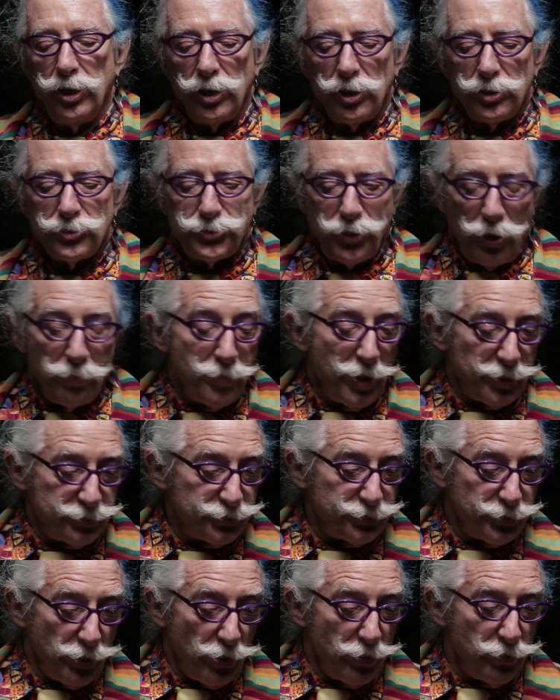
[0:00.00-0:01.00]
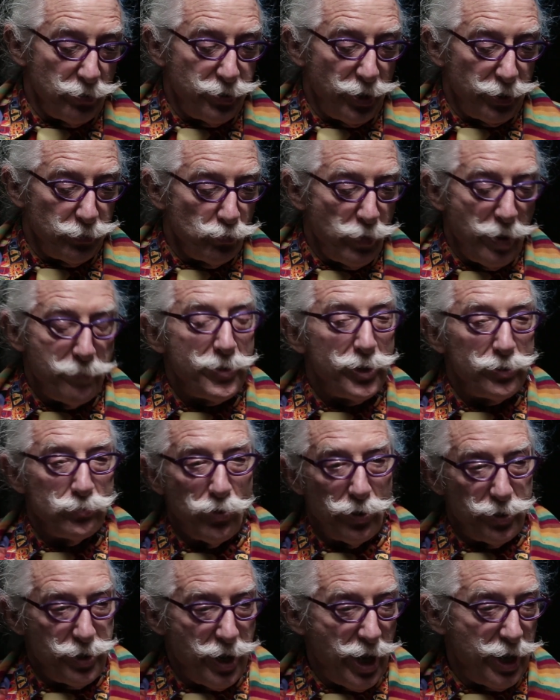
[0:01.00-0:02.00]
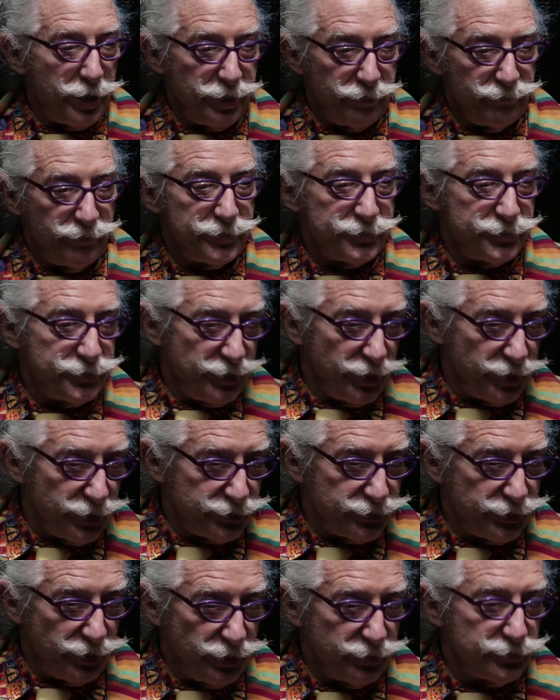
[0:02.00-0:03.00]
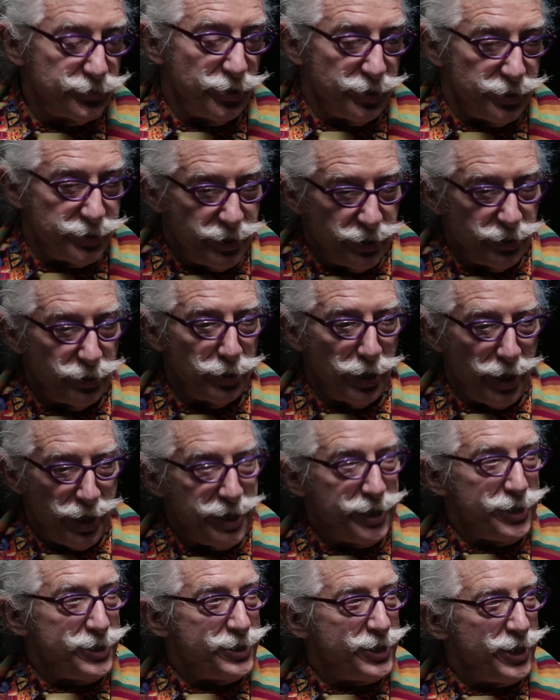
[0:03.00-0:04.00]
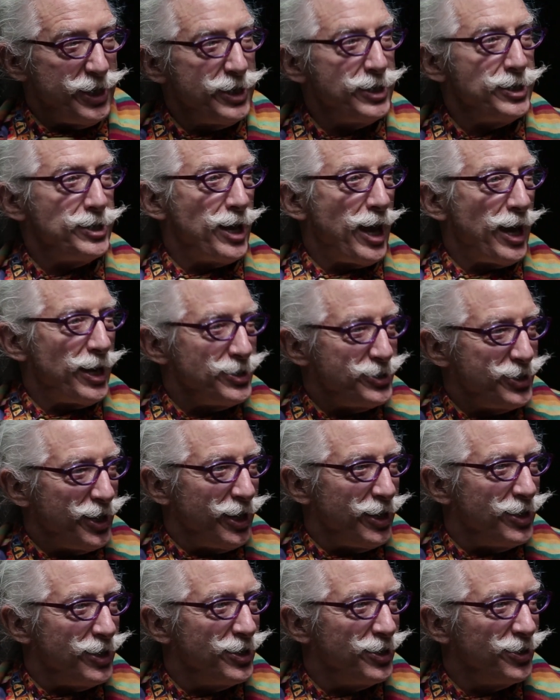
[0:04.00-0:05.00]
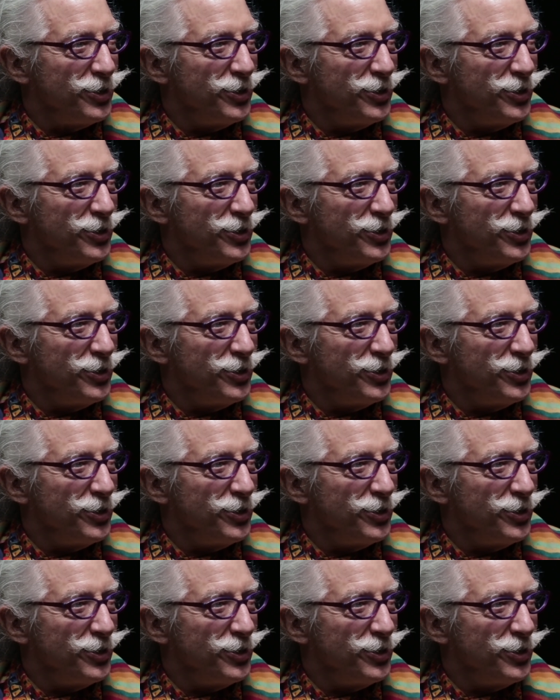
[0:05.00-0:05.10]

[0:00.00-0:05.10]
So much so that women were not even citizens until 1890.